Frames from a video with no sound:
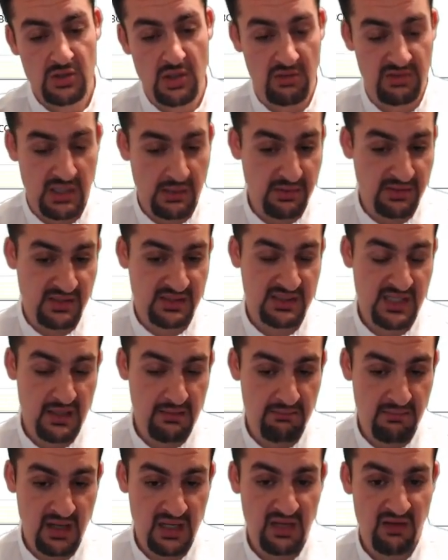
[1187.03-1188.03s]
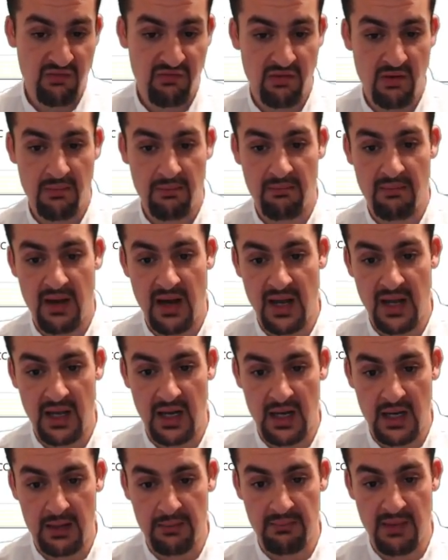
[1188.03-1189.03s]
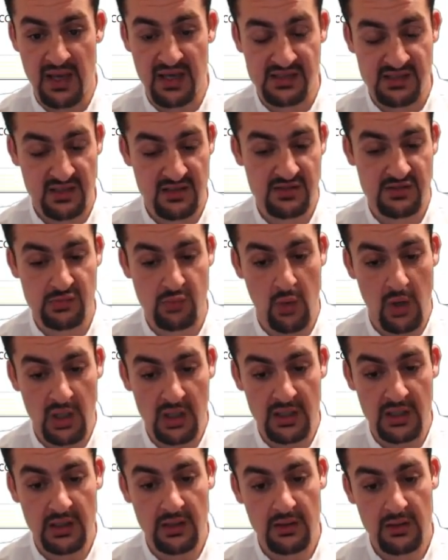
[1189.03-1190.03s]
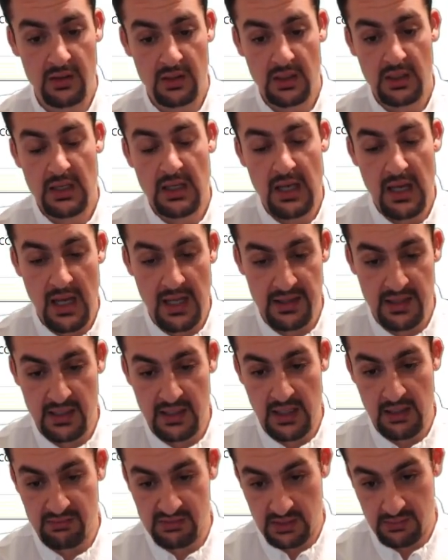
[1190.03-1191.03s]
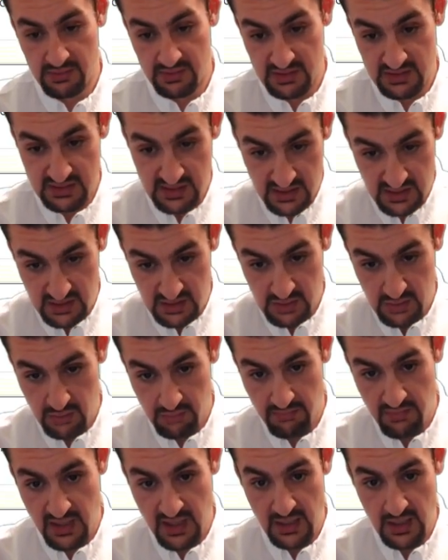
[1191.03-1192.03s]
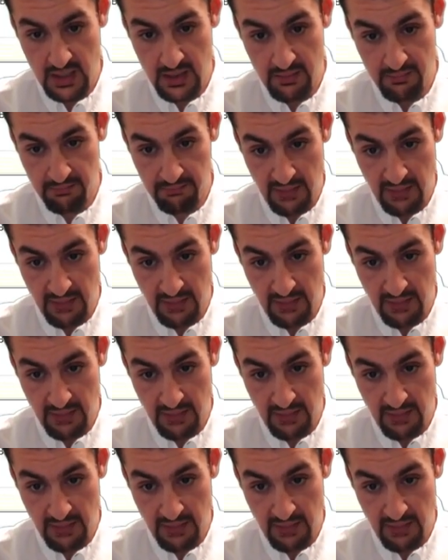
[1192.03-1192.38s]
So I was able to send money from my my Exodus wallet, and then I was able to send it to my